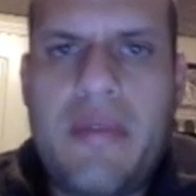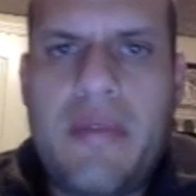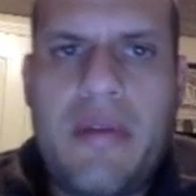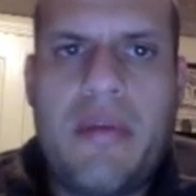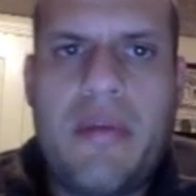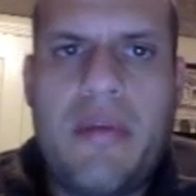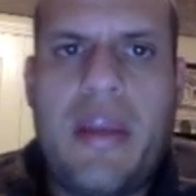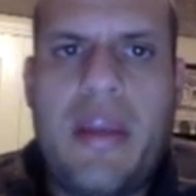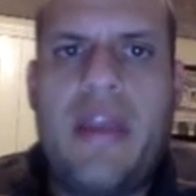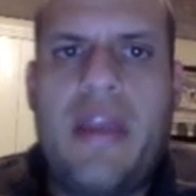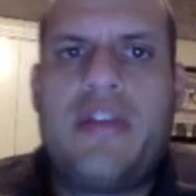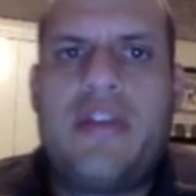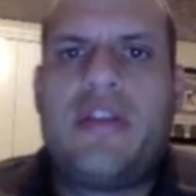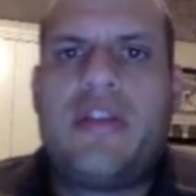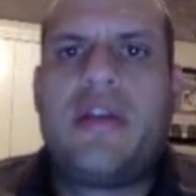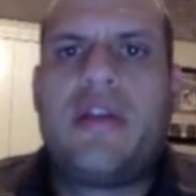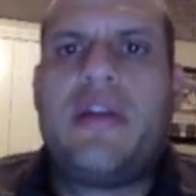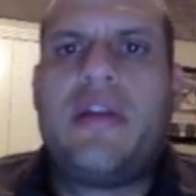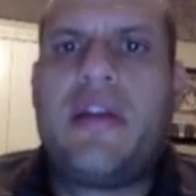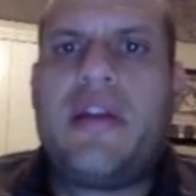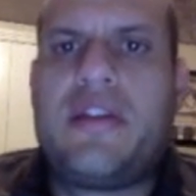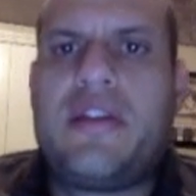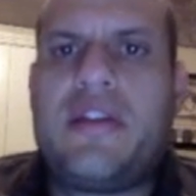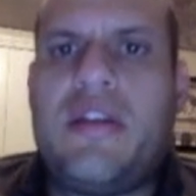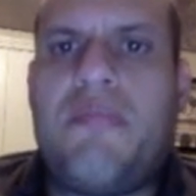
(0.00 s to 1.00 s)
Here's an
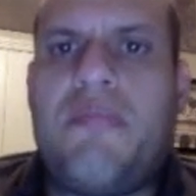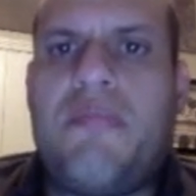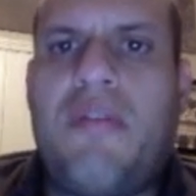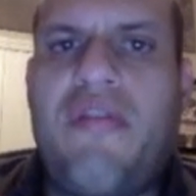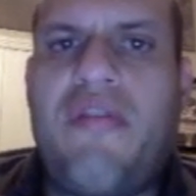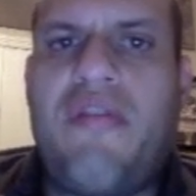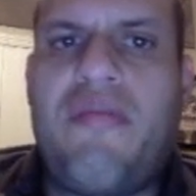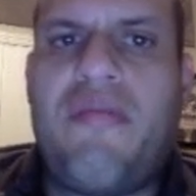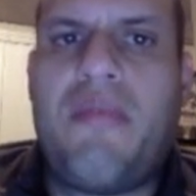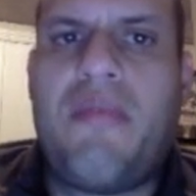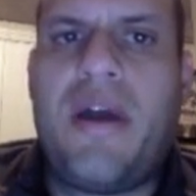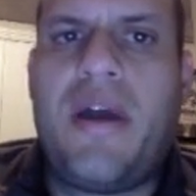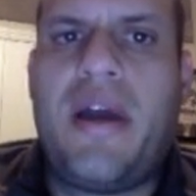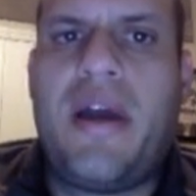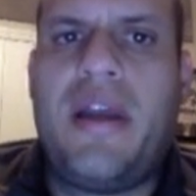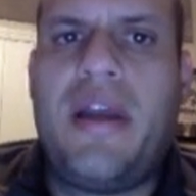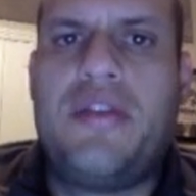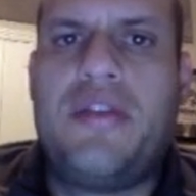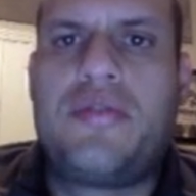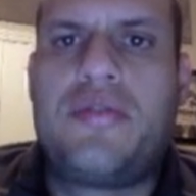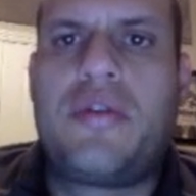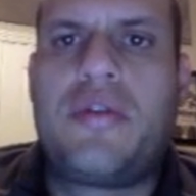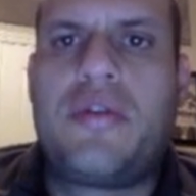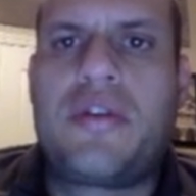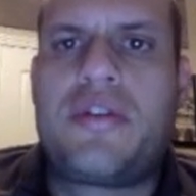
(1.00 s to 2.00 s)
example of my
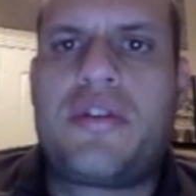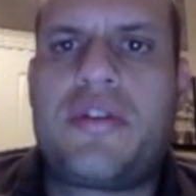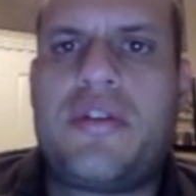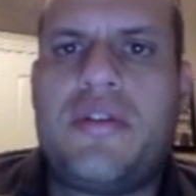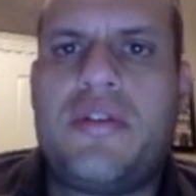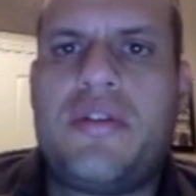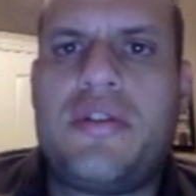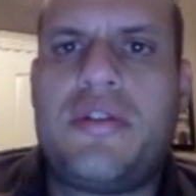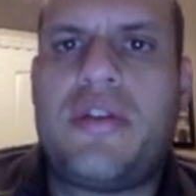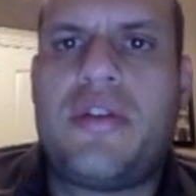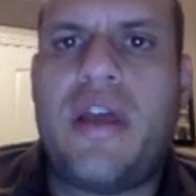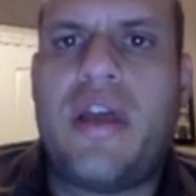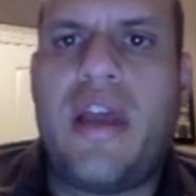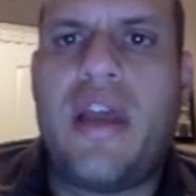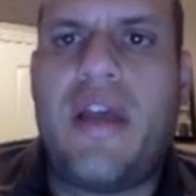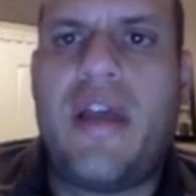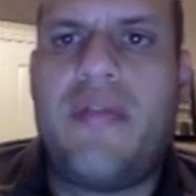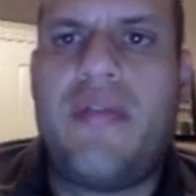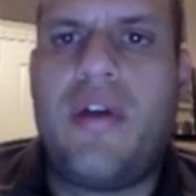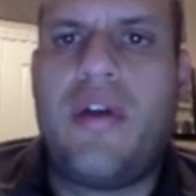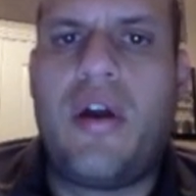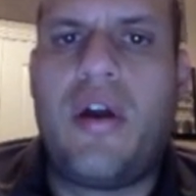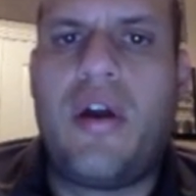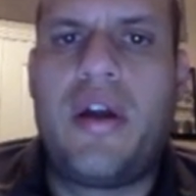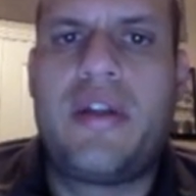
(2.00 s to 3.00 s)
instructions. I have
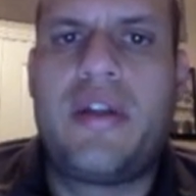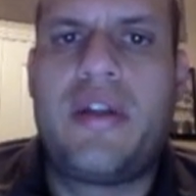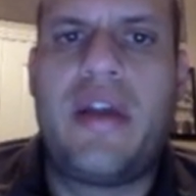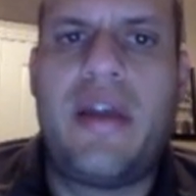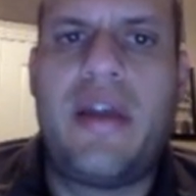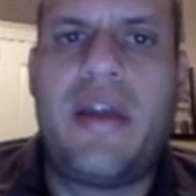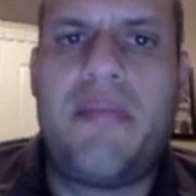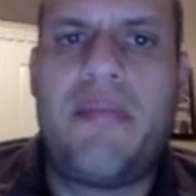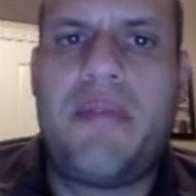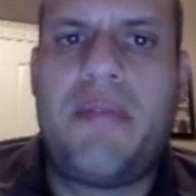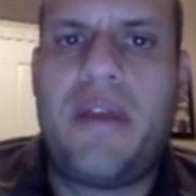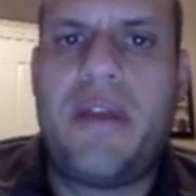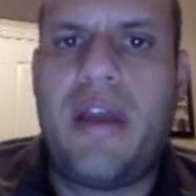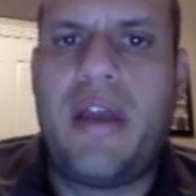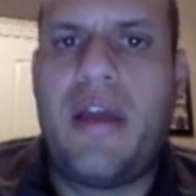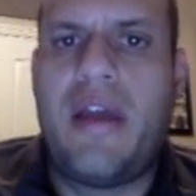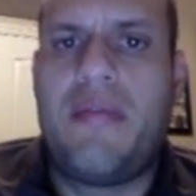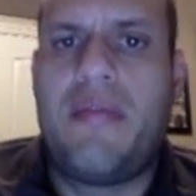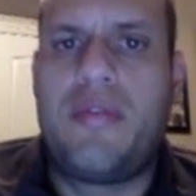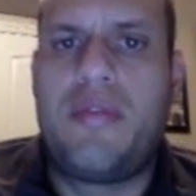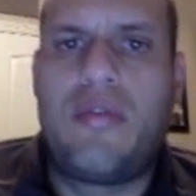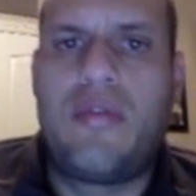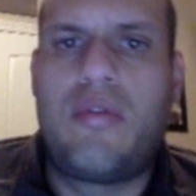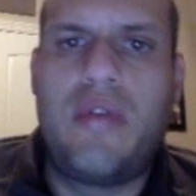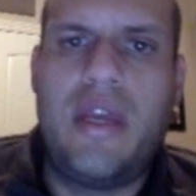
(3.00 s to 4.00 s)
the R type. I have
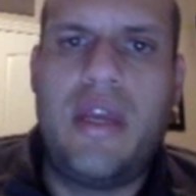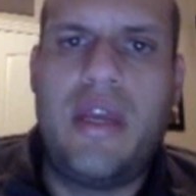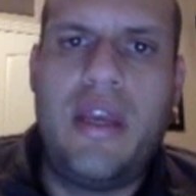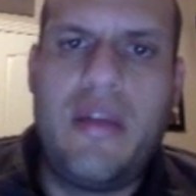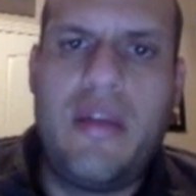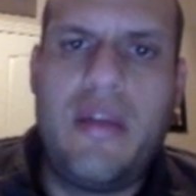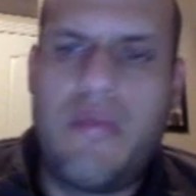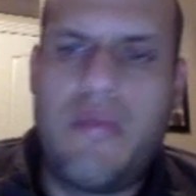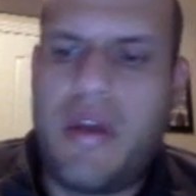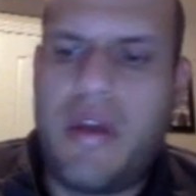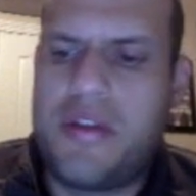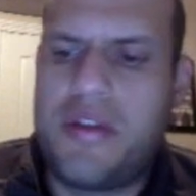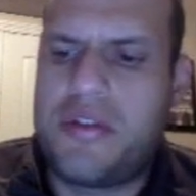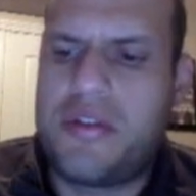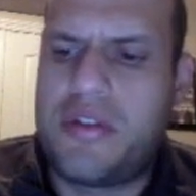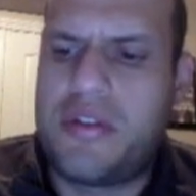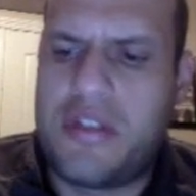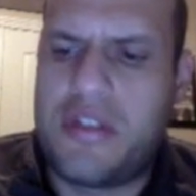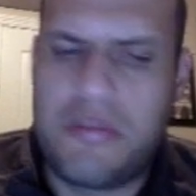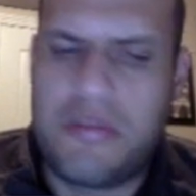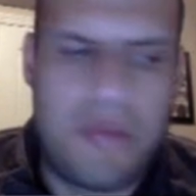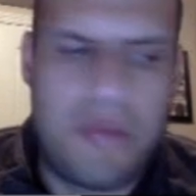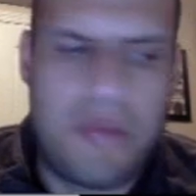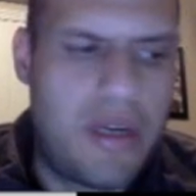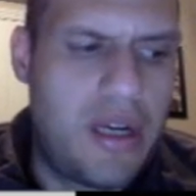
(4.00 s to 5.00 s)
3
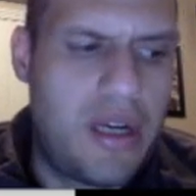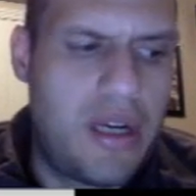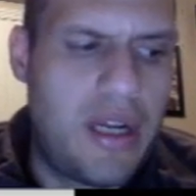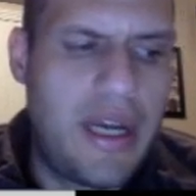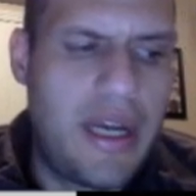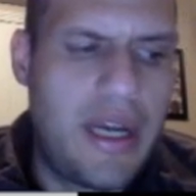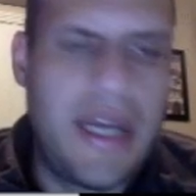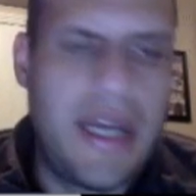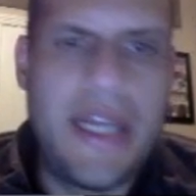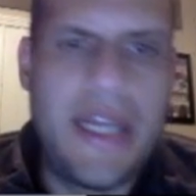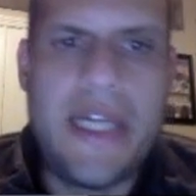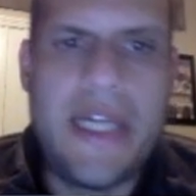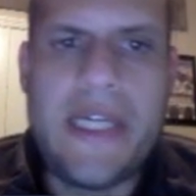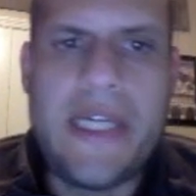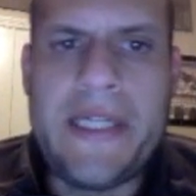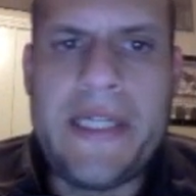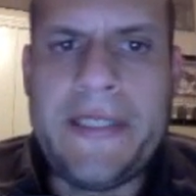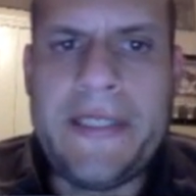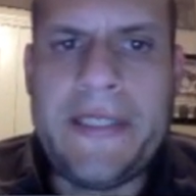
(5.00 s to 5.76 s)
registers per line,